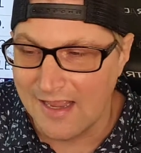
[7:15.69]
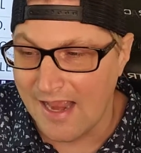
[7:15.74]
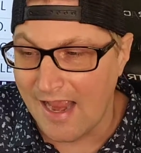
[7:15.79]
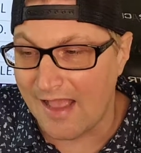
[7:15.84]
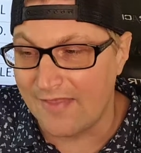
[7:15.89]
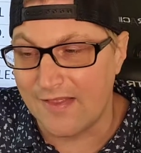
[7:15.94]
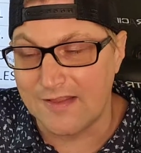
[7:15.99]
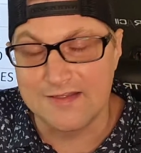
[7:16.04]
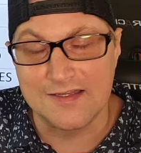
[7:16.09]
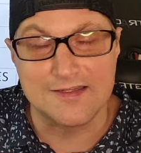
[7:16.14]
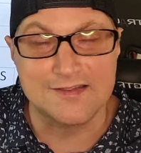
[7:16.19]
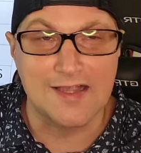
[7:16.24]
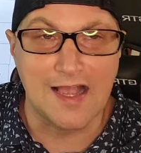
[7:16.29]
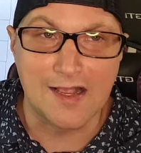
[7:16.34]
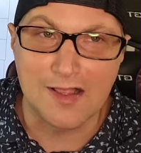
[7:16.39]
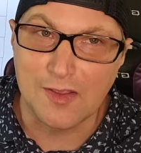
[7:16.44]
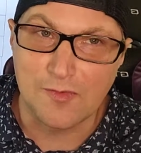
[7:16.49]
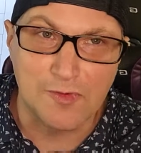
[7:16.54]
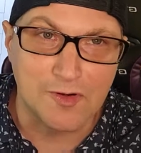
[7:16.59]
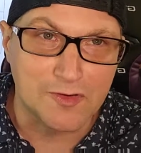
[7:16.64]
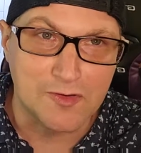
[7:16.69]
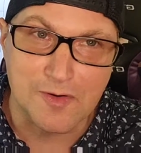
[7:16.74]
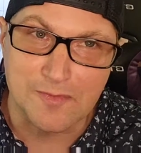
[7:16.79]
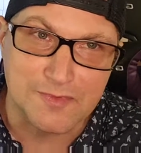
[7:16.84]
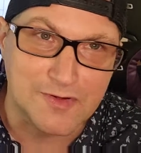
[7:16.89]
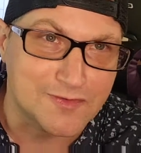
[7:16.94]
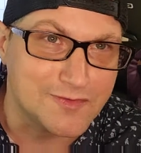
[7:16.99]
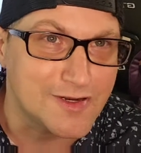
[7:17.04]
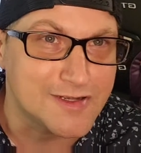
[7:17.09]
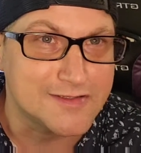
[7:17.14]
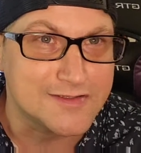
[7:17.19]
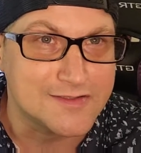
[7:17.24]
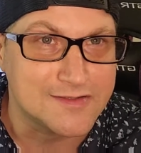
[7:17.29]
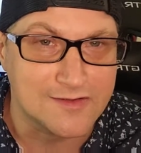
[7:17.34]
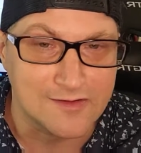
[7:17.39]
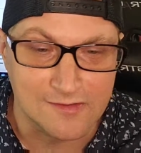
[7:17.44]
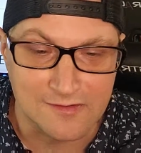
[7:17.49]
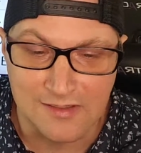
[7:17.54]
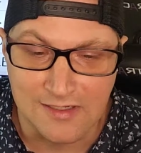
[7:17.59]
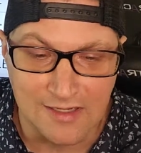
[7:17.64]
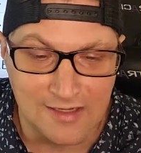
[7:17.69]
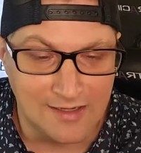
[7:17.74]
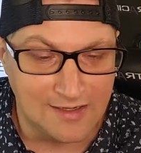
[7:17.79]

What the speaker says: And that's exactly what crypto does too.